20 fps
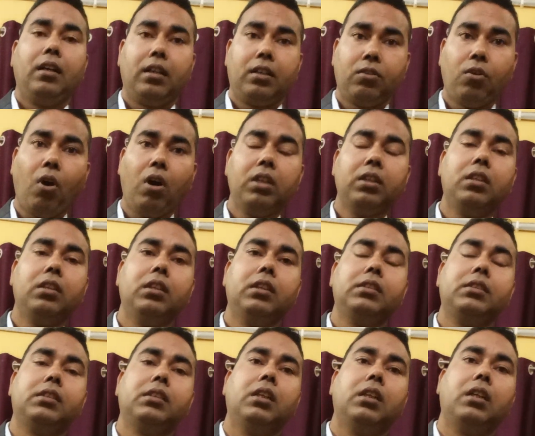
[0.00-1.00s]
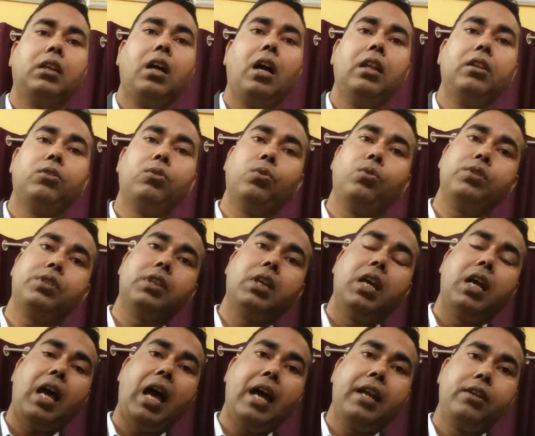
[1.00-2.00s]
call those
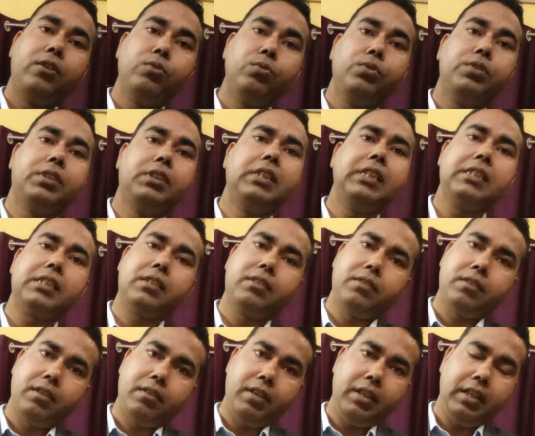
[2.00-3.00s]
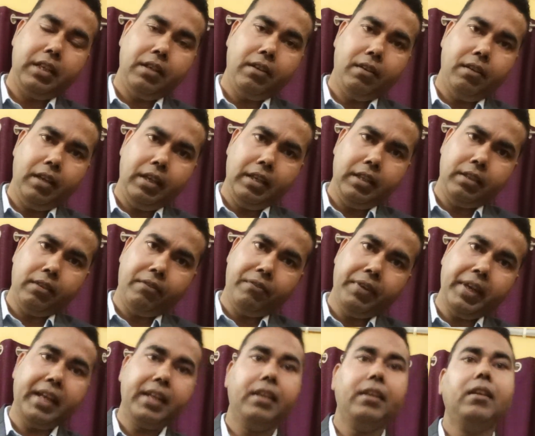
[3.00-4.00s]
and use this in the
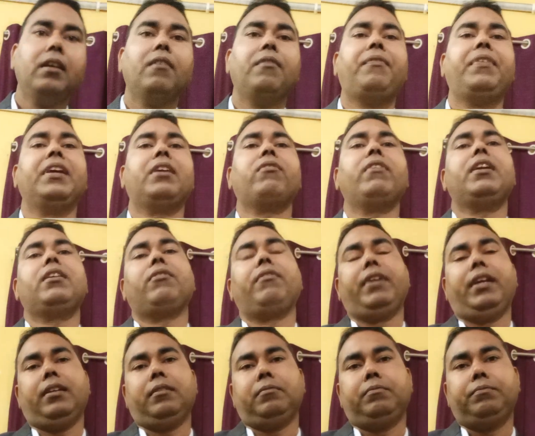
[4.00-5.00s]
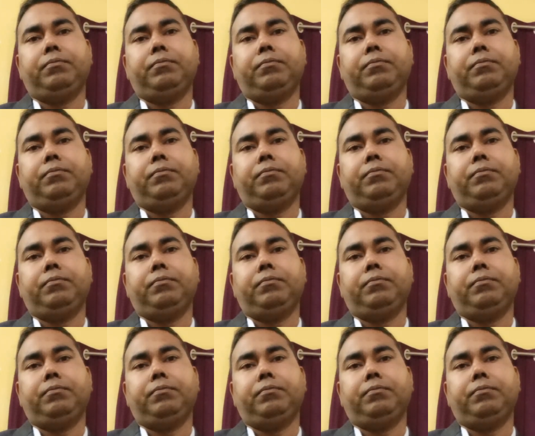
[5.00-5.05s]
very frequent way.